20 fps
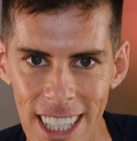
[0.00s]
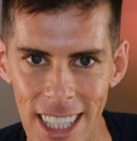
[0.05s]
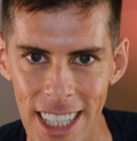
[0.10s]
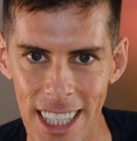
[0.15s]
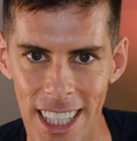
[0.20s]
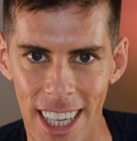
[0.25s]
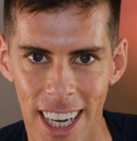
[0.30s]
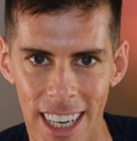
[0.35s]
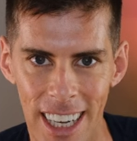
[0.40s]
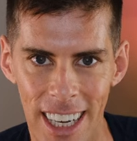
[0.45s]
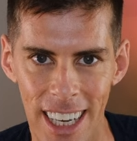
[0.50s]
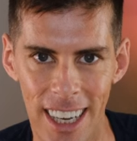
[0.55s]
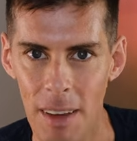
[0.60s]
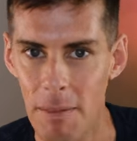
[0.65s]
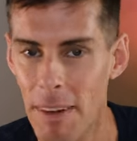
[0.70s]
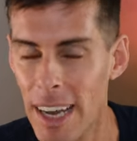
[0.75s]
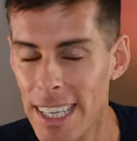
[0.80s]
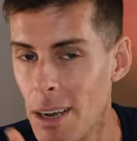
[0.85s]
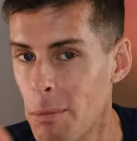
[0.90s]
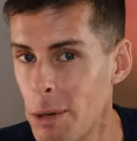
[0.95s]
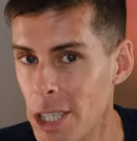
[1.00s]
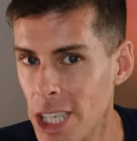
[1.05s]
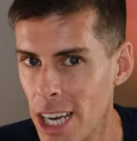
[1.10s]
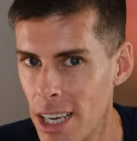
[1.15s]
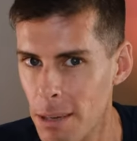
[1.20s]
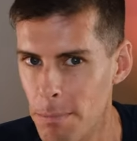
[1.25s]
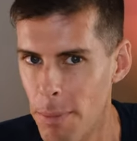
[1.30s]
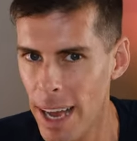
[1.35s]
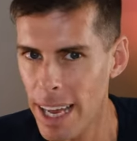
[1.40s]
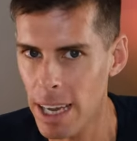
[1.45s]
stunning. In fact, I wish I
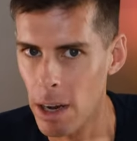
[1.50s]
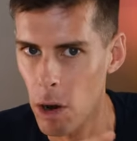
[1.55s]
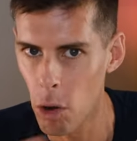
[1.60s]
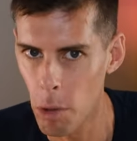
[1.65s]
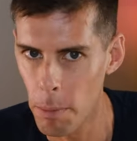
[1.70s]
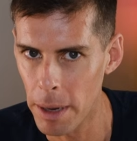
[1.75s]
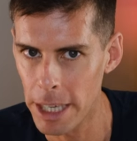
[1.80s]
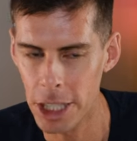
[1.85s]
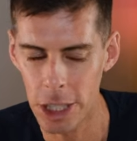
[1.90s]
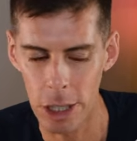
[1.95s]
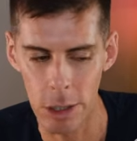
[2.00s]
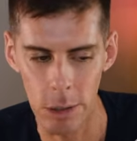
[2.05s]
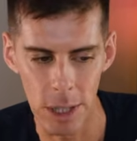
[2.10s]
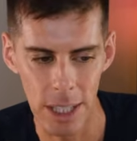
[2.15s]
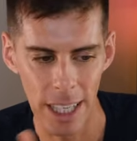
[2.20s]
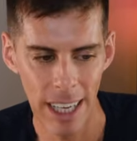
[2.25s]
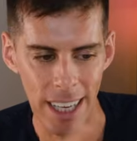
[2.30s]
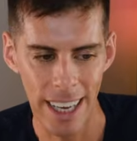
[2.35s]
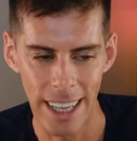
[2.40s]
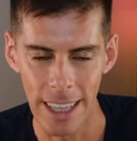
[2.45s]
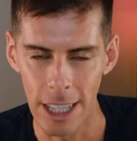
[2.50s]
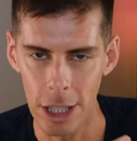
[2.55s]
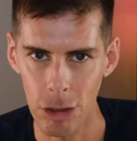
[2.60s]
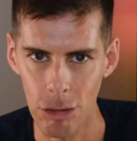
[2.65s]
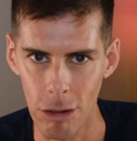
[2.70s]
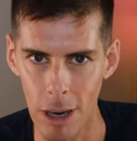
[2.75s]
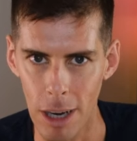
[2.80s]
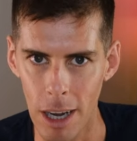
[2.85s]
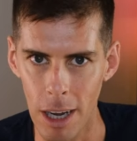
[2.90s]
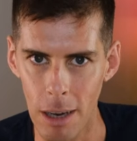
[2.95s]
could buy all my shoes in the
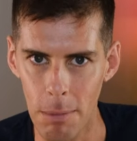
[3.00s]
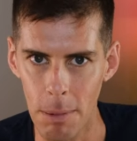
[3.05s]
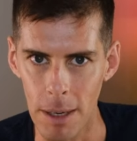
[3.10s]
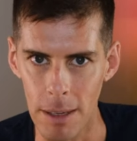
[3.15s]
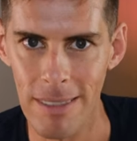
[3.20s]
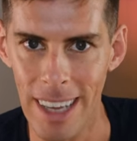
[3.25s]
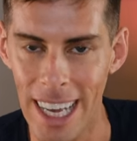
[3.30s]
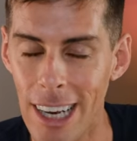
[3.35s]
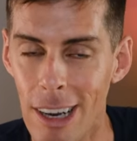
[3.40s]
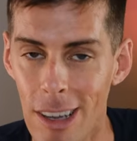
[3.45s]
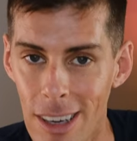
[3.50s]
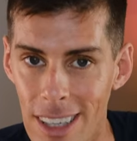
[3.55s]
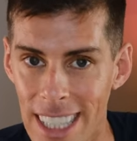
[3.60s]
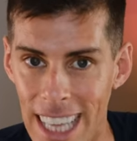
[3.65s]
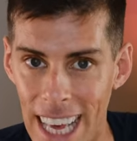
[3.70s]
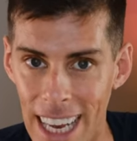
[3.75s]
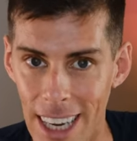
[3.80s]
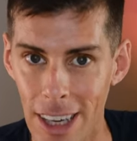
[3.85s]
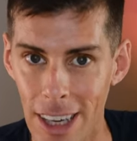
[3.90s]
strung upper. It looks that